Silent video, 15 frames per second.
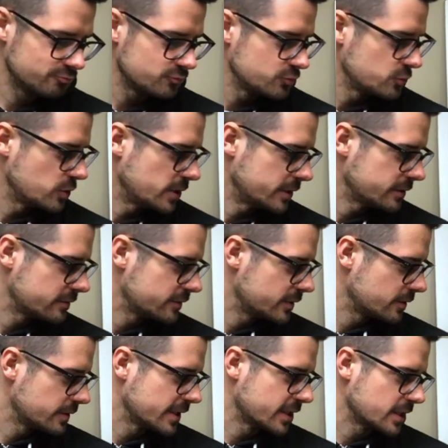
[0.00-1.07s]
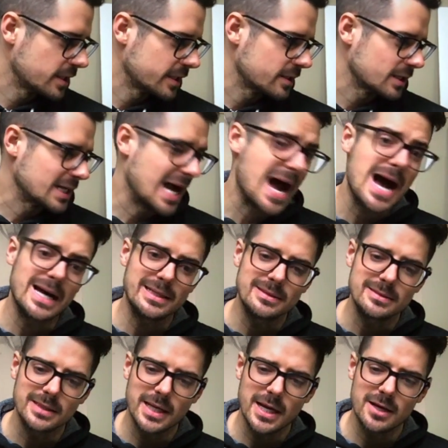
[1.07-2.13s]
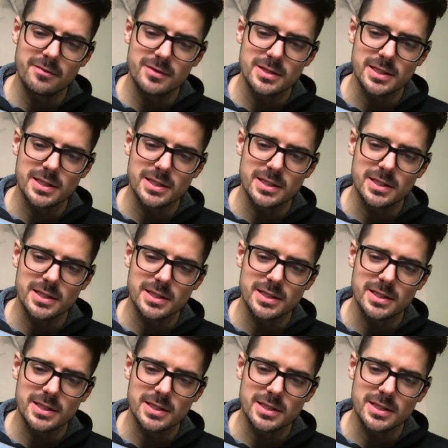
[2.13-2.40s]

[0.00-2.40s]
don't know, like a cotton canvas,